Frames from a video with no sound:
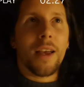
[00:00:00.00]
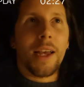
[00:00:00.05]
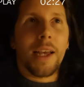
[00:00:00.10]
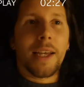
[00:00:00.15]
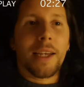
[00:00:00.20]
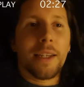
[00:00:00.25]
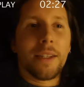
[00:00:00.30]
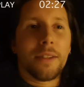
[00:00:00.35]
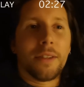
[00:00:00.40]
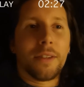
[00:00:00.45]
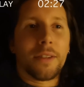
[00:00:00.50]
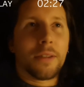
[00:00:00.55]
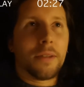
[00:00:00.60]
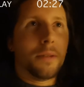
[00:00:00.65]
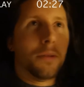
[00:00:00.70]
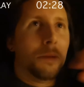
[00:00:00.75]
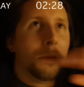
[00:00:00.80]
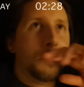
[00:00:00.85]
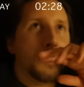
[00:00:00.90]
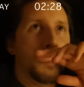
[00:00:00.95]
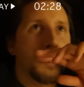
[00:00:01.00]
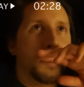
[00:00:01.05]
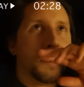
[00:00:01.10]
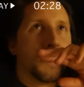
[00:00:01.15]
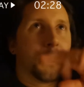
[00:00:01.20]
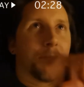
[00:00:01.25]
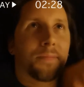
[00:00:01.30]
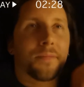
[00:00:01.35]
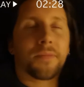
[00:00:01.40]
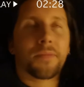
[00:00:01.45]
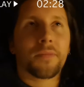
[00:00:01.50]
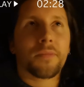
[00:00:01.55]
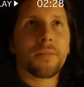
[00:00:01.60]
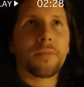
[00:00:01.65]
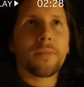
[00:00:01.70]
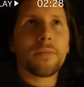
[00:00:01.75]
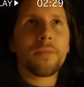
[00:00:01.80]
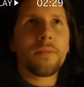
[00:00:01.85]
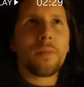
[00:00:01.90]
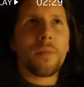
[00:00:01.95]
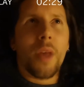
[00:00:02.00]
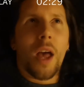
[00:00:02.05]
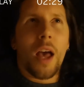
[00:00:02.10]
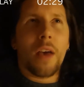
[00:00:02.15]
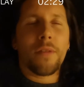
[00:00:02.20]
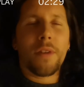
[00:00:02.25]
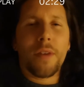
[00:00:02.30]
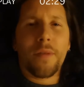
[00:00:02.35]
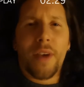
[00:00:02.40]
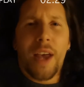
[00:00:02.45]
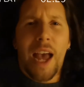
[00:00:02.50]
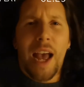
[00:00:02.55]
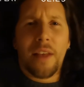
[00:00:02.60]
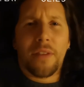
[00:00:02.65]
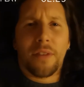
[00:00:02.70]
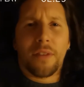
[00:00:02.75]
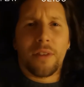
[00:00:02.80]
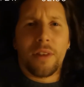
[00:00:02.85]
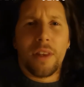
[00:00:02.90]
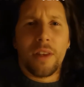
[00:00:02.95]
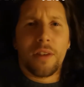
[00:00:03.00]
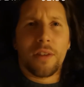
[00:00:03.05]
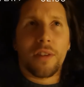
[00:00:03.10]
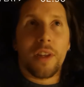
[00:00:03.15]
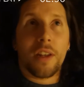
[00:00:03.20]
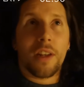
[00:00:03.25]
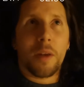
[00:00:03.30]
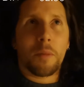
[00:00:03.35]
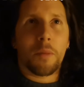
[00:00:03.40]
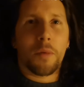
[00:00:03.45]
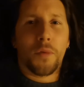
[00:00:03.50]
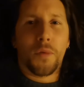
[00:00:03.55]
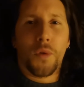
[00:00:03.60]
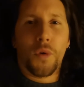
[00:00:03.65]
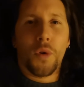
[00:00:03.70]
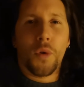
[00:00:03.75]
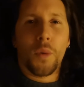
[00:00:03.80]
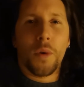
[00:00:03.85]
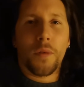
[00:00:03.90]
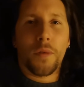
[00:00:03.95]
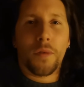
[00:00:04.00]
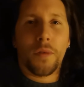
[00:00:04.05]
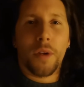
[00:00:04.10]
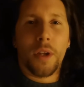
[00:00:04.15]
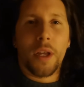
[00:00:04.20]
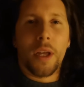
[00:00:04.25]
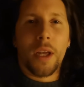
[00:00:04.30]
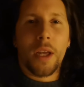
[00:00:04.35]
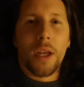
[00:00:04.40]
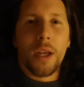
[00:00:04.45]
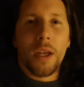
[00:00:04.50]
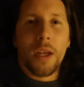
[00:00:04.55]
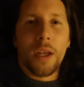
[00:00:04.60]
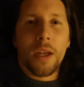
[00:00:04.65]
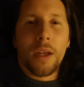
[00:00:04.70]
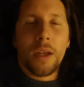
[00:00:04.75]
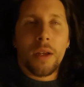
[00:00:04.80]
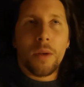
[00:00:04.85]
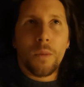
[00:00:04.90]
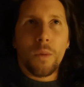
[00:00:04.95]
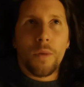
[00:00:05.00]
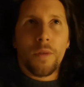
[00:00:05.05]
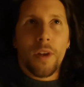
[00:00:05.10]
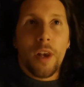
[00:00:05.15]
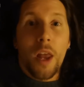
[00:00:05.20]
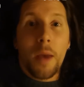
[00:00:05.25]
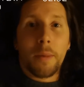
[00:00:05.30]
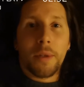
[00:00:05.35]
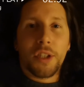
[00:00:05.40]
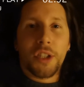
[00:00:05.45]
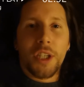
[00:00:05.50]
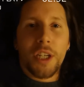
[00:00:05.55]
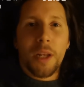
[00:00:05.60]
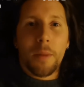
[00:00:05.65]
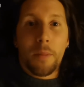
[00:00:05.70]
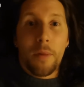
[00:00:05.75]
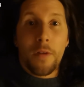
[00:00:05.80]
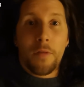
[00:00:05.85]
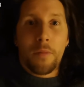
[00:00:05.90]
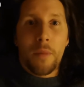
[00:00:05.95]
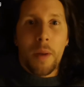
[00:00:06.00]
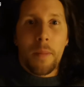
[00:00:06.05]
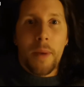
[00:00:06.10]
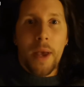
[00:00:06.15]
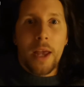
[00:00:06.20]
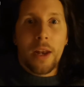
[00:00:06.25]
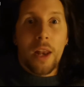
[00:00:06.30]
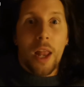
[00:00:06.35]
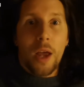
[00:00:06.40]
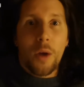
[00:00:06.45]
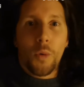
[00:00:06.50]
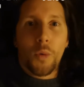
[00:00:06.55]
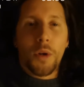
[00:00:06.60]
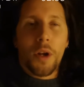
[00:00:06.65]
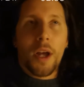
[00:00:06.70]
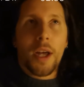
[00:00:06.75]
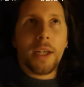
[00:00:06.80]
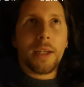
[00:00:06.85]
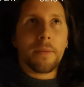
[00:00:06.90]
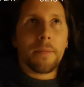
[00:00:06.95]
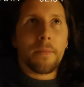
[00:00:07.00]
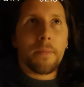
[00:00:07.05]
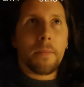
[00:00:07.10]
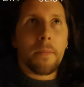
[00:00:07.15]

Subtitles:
And I've never had this setup before with a light machine above my bed, like, all night.